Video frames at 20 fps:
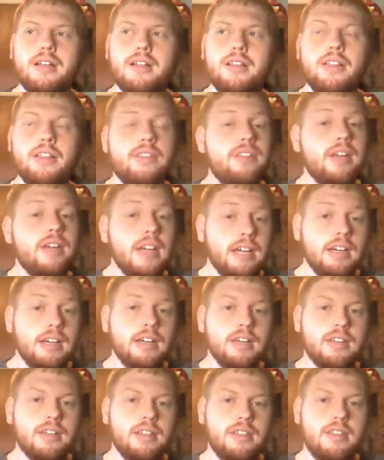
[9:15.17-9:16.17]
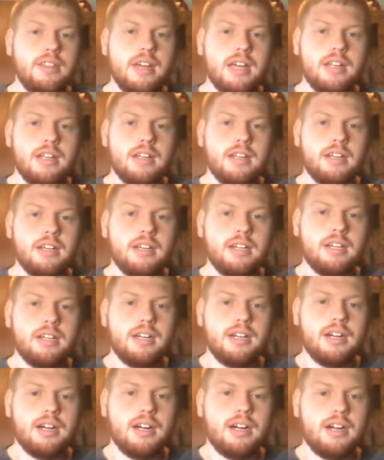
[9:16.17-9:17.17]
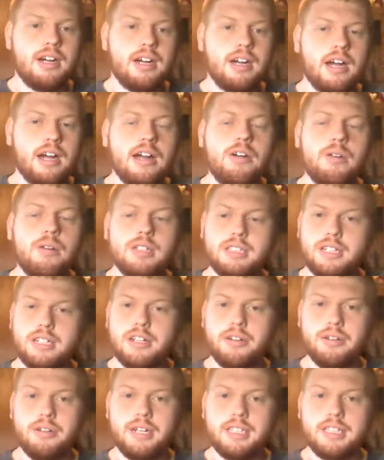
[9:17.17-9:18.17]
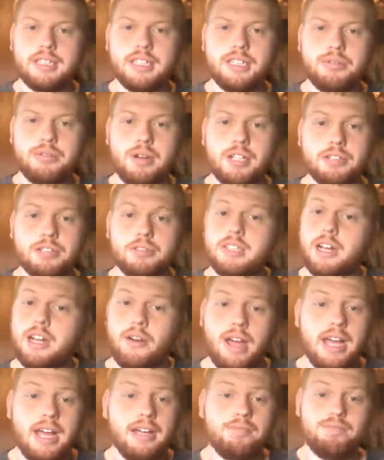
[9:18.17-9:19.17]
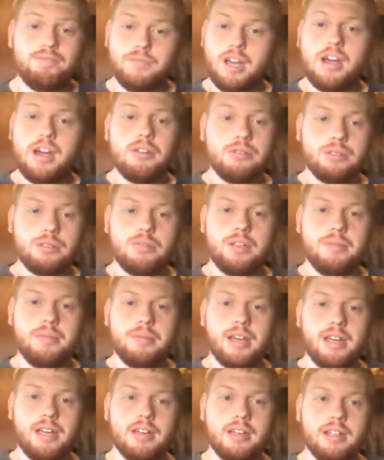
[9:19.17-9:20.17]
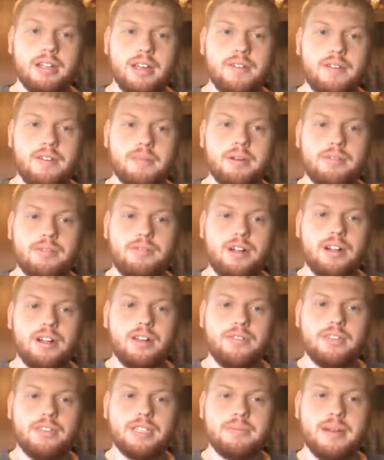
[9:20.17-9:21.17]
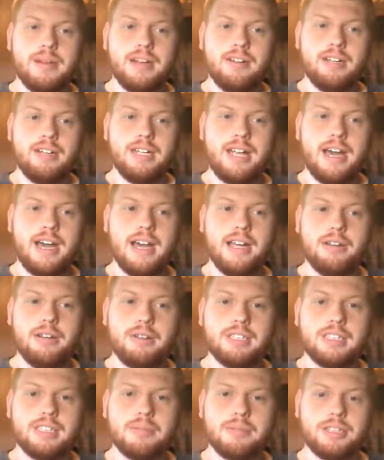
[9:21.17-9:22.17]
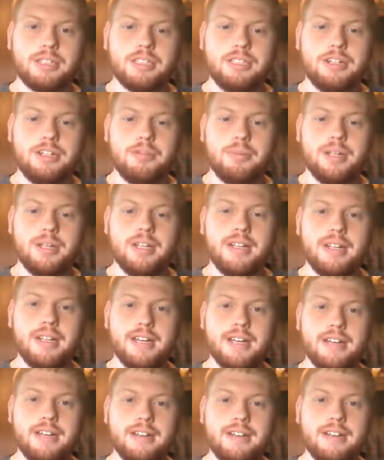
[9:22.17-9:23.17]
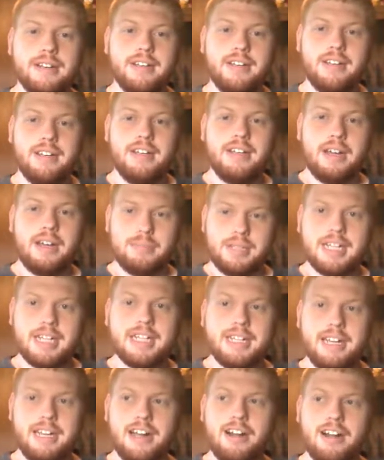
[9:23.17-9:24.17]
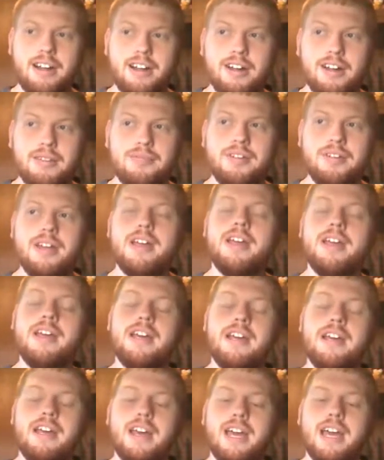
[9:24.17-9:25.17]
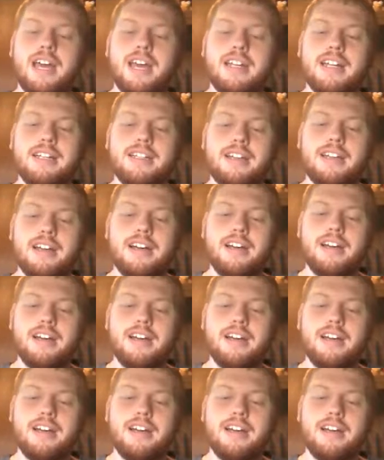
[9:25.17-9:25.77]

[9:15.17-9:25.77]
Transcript: the thing that I always knew in that situation, A, God was with me. If I'm going to fall off this mountain and die doing something stupid, then I'm taken care of. And